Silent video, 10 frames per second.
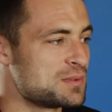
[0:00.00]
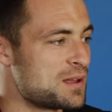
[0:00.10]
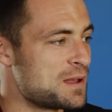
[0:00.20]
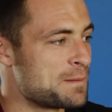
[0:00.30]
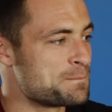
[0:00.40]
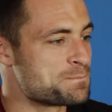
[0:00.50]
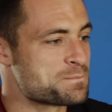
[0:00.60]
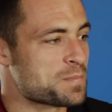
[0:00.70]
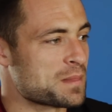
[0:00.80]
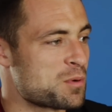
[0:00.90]

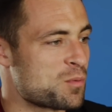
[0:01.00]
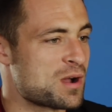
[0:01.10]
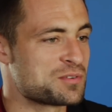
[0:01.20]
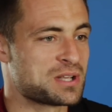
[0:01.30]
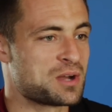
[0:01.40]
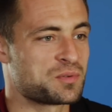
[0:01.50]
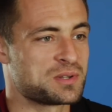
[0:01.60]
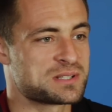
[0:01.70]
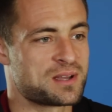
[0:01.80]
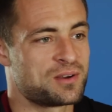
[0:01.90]
my wife's
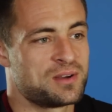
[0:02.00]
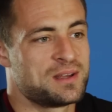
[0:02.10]
healthy, so